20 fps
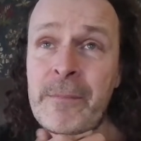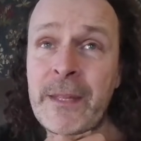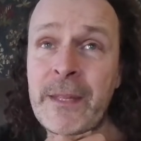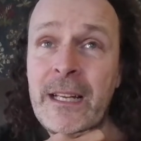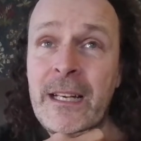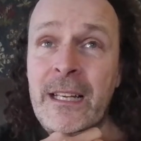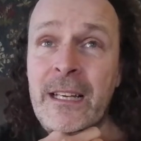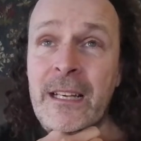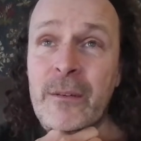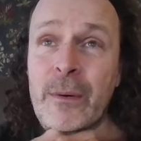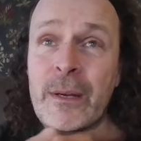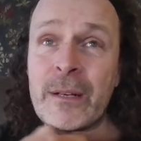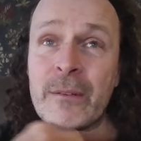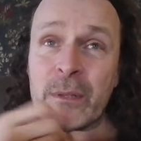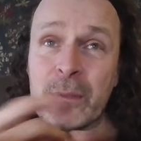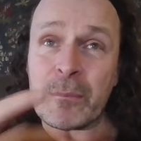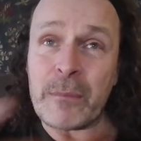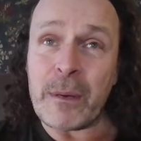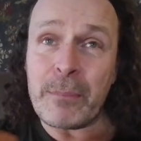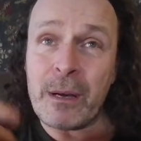And I went
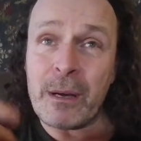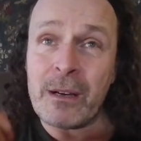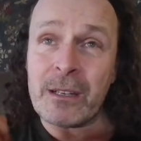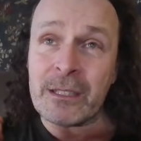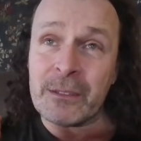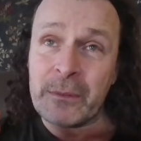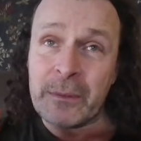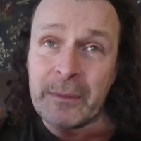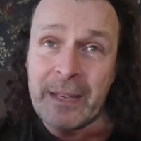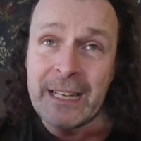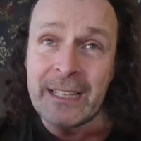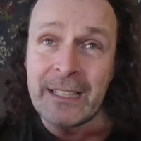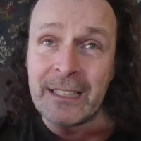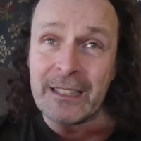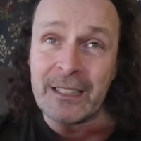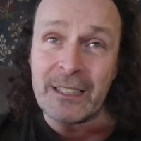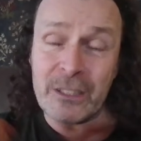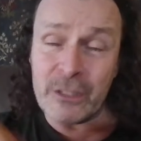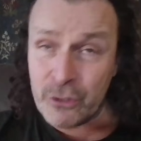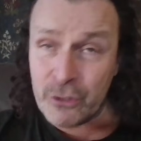with my partner and we had
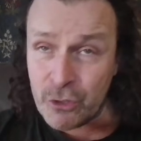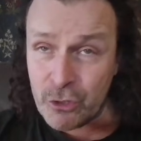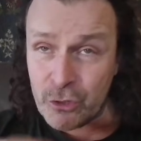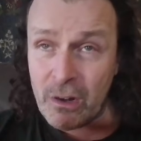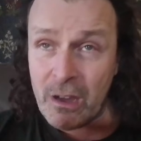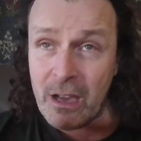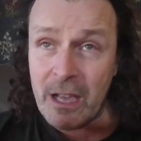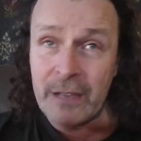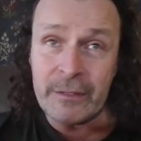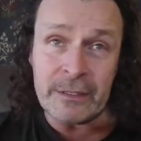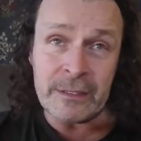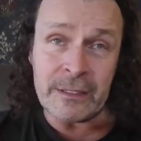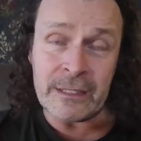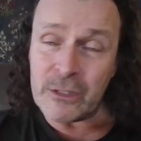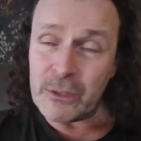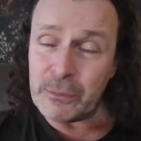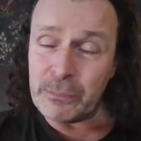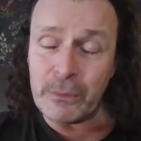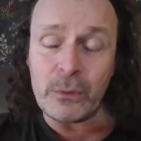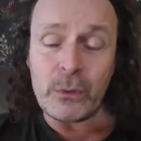a good drive and
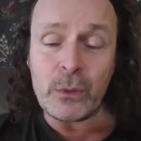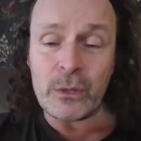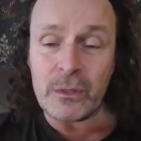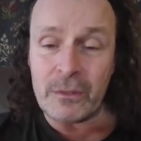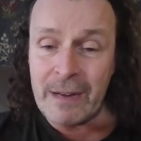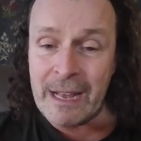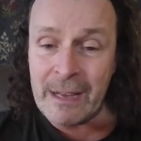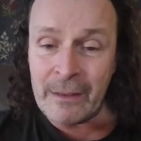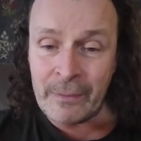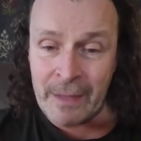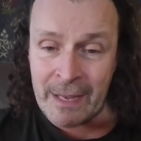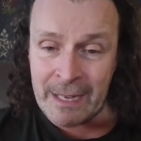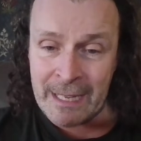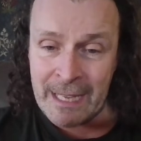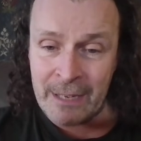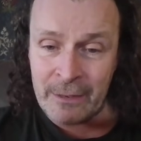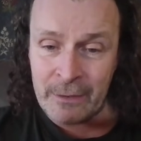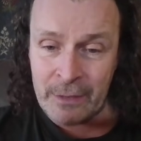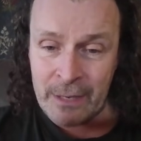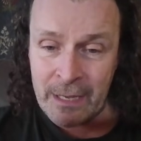explore around that
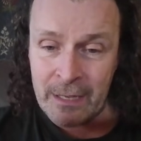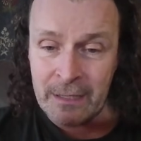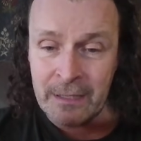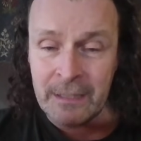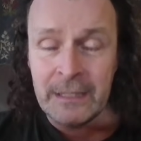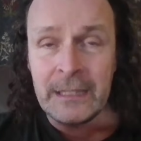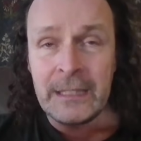area.